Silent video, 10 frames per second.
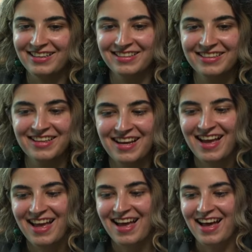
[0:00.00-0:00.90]

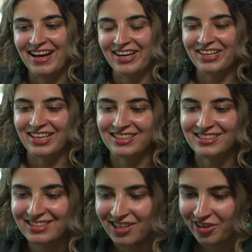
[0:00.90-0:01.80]
All right.
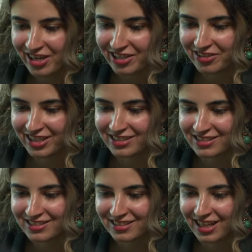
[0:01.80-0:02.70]
Okay, great.
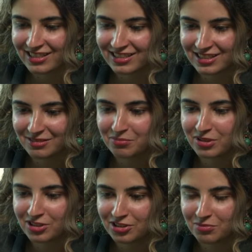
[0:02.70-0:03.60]
I see a
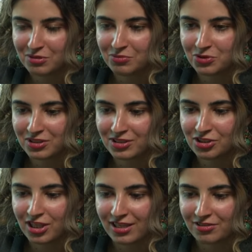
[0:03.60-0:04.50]
bunch of people in the
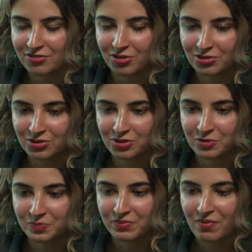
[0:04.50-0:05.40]
chat are also
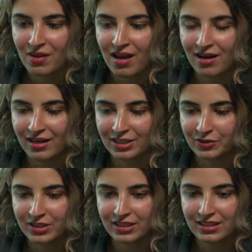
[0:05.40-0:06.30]
uh,
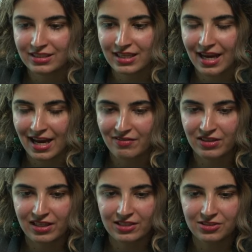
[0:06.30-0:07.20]
agreeing that they have
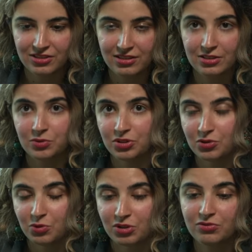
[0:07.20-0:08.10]
encountered this, which is
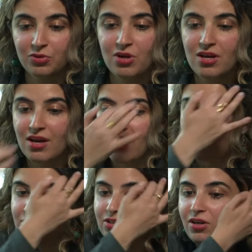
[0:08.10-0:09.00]
wonderful.
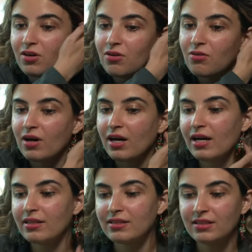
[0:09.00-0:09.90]
So
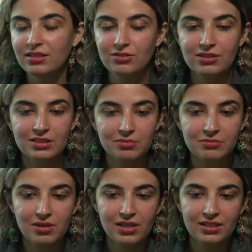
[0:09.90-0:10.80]
uh, the thing to keep in
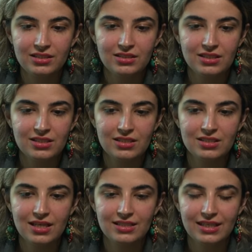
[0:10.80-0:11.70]
mind is
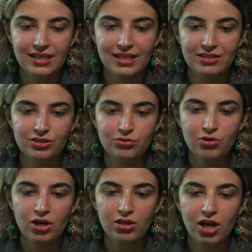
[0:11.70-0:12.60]
that again, you
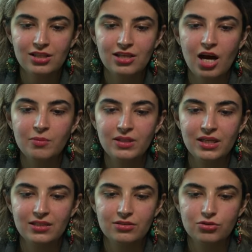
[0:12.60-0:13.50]
are not
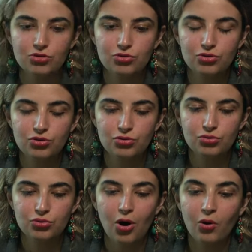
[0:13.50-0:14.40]
obligated to,
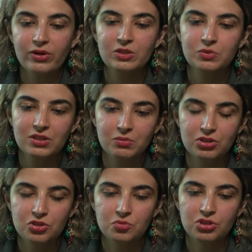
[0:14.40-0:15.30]
to always play
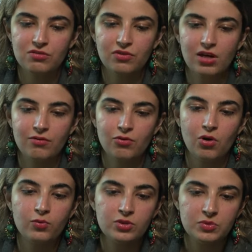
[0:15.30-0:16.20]
bishop g5 or
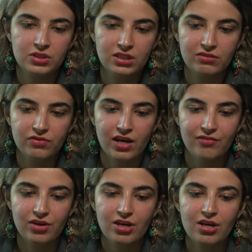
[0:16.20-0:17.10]
always play e5.
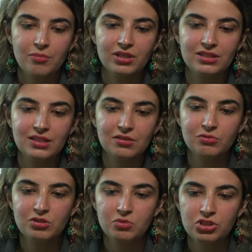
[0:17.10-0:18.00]
But the,
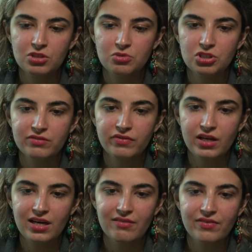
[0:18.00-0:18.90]
with bishop g5,
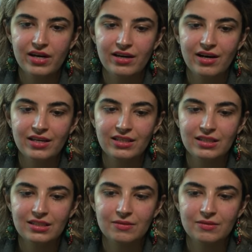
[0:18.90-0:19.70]
I, I,